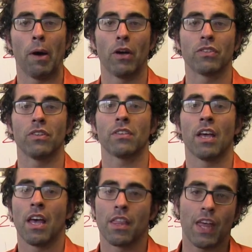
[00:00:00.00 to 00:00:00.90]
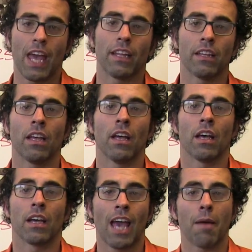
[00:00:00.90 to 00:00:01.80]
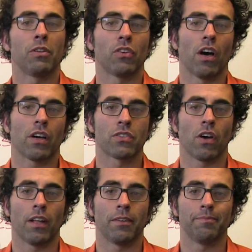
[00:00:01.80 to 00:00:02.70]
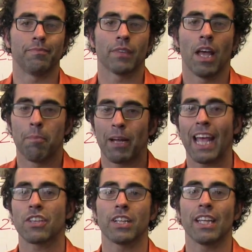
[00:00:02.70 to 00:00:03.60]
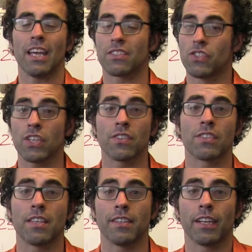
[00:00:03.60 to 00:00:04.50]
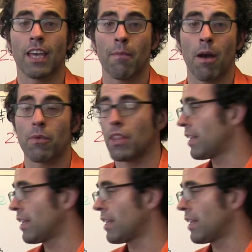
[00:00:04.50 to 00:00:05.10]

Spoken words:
potent than carbon dioxide. But actually it's just as easy to come up with a